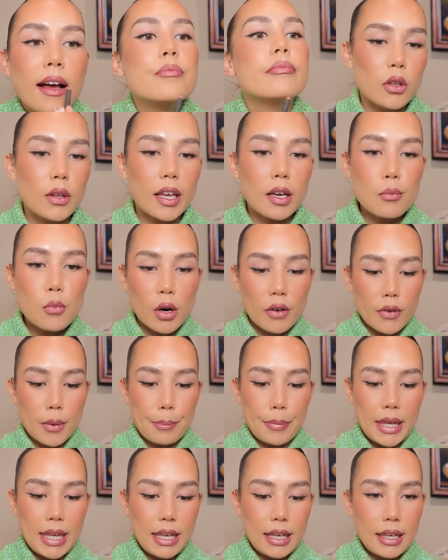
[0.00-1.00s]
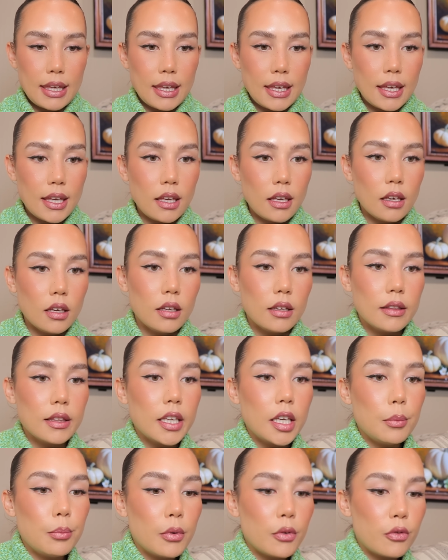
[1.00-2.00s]
If you like more of a pinky
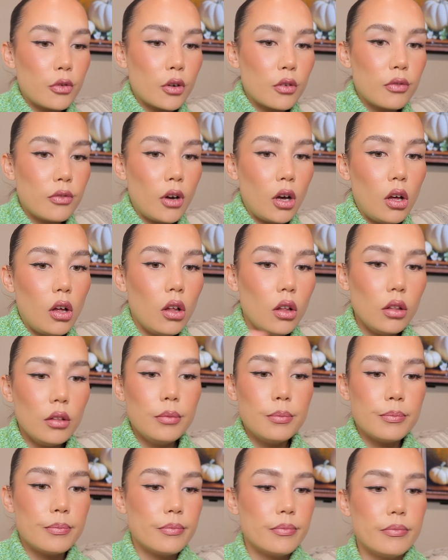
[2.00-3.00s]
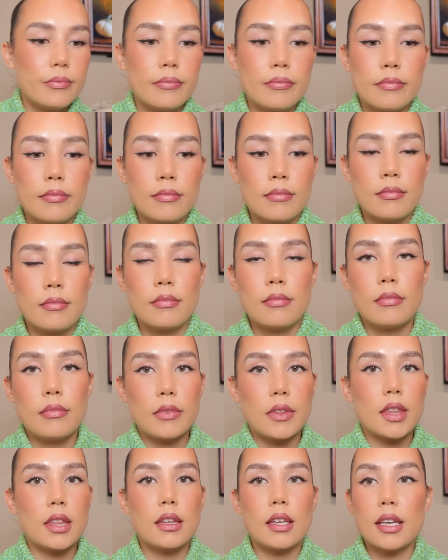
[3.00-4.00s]
lip for fall,
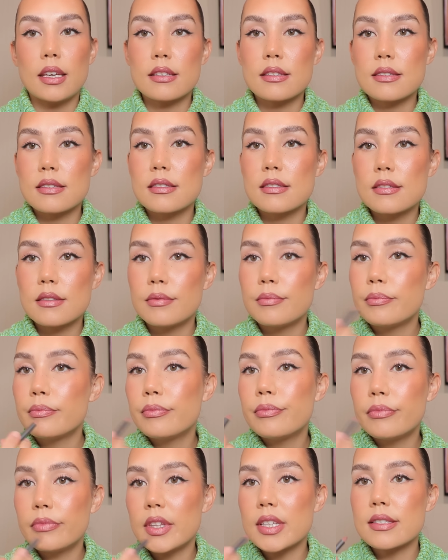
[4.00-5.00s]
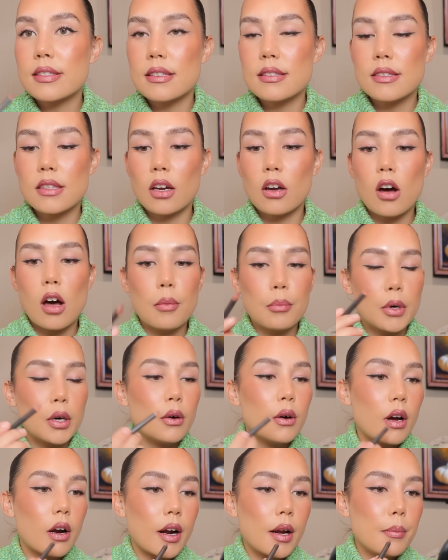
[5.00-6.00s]
this, this is the
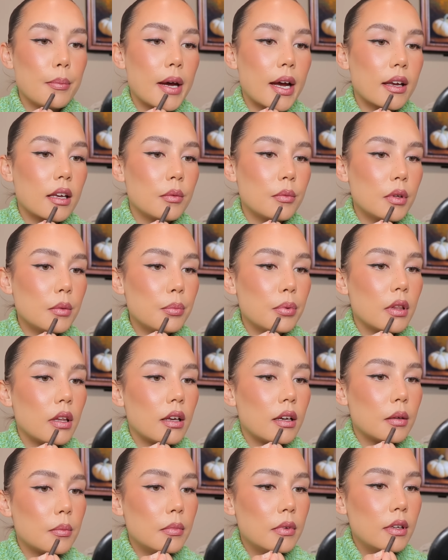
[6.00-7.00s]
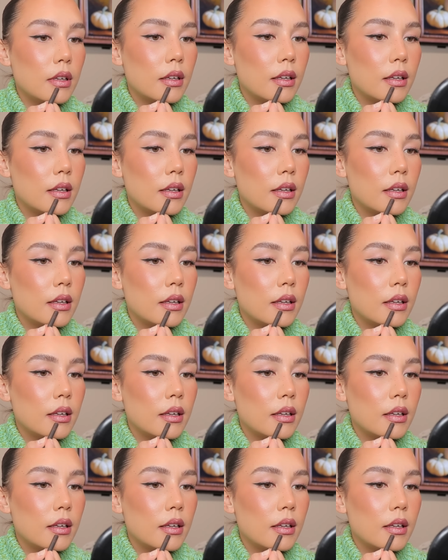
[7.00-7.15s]
combo. All right, back in with Plum.